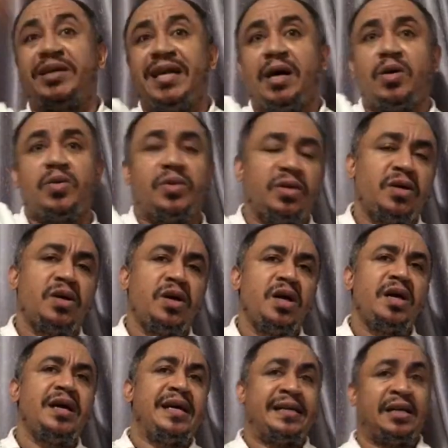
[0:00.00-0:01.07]
their own.
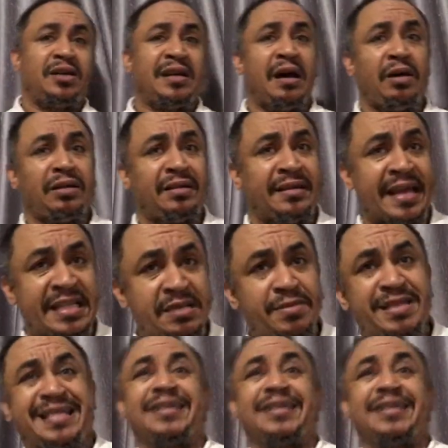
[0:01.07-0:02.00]
In another 30 minutes,